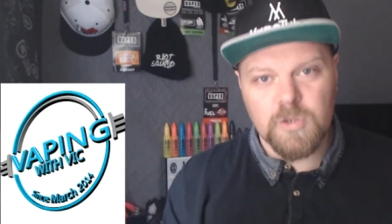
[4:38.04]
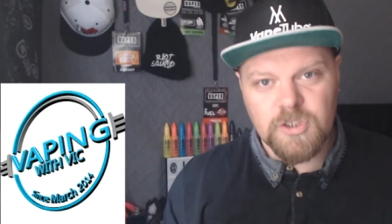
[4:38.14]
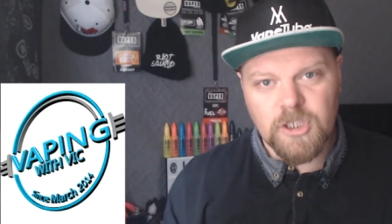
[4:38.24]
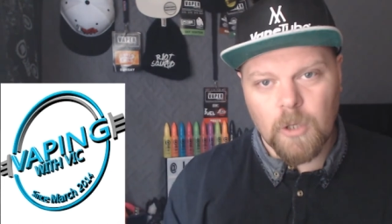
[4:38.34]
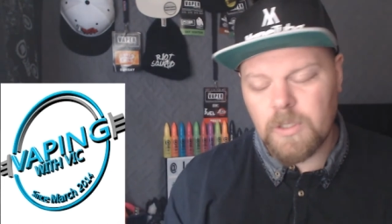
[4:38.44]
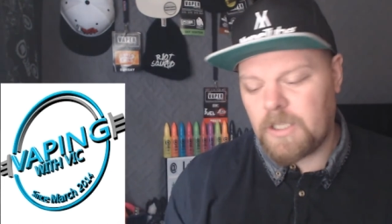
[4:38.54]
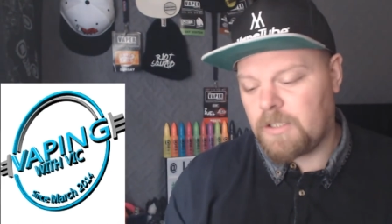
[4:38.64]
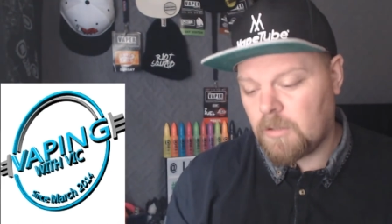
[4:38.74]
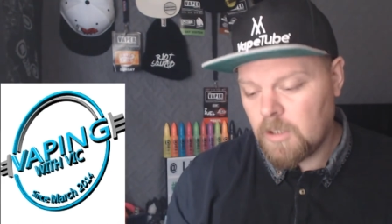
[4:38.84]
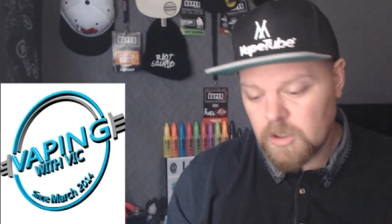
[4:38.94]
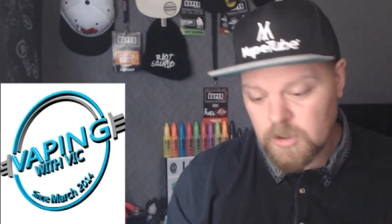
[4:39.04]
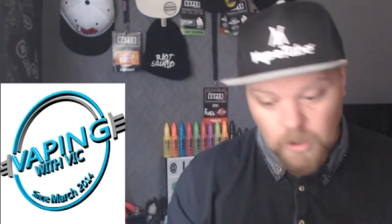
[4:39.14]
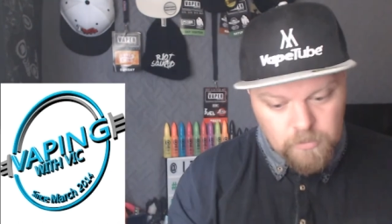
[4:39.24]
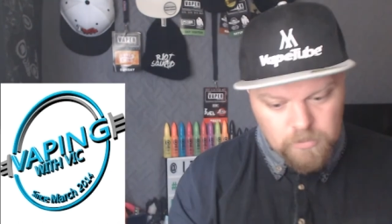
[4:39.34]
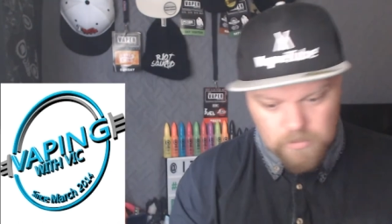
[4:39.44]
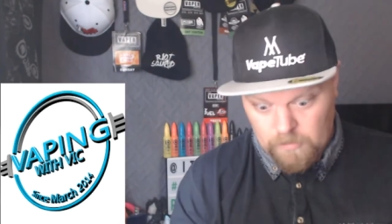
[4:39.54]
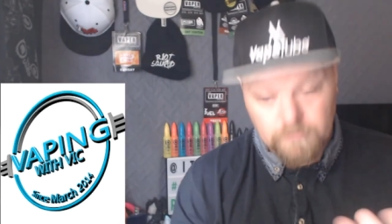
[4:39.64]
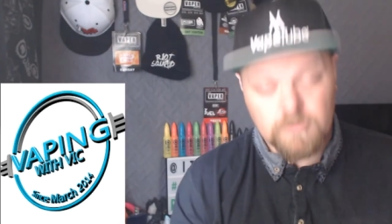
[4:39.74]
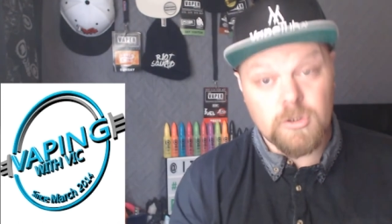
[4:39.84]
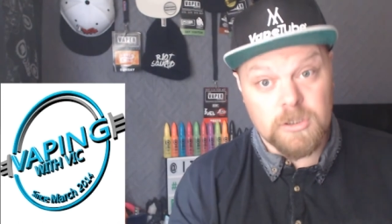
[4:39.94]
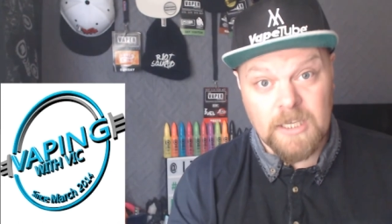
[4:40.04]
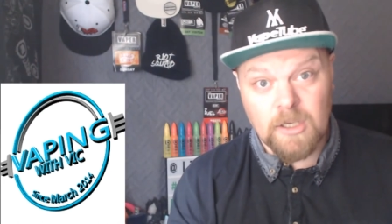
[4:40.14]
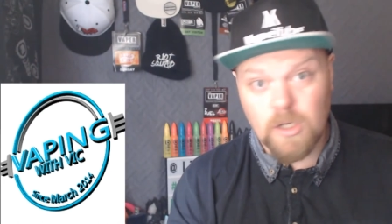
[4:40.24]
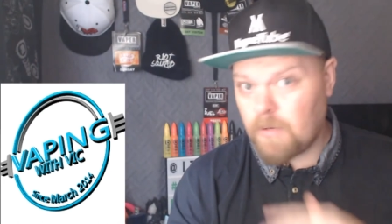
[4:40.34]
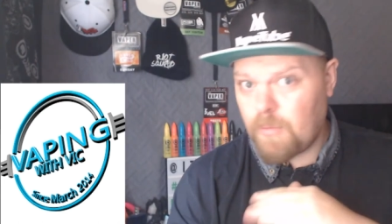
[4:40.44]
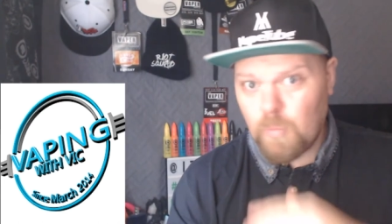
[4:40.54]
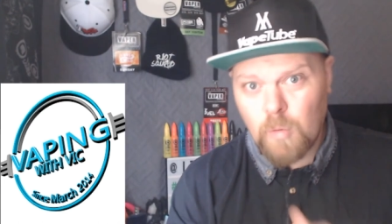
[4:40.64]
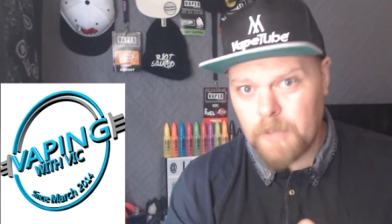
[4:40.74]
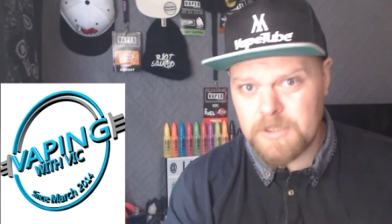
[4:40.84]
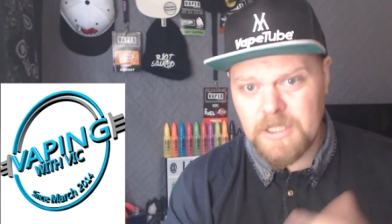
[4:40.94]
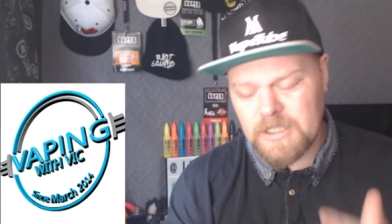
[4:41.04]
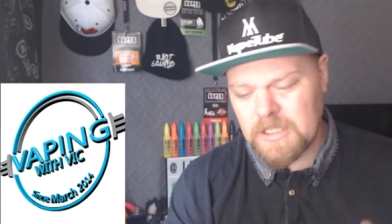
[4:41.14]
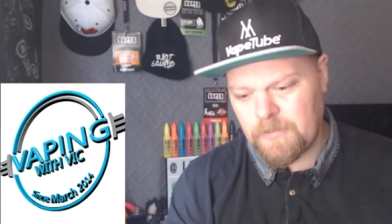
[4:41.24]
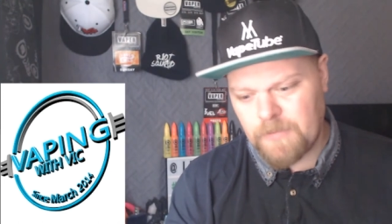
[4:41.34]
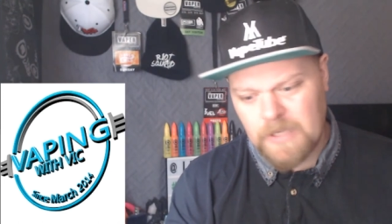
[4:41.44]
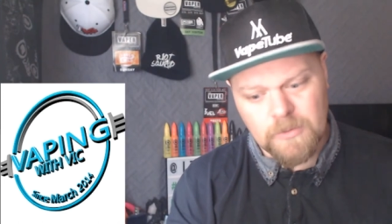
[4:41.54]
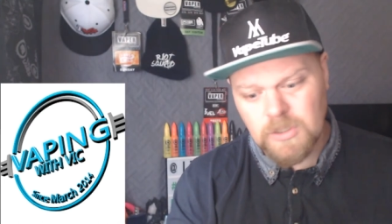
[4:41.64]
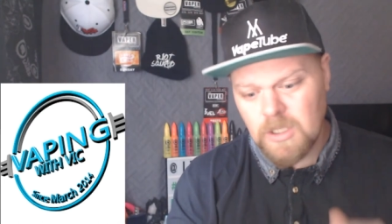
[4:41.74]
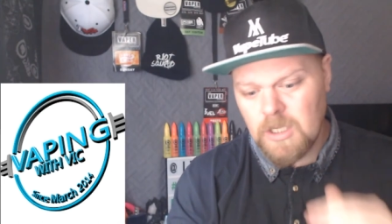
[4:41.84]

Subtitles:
soaking. So I took the tank off, wiped it, this, everything else.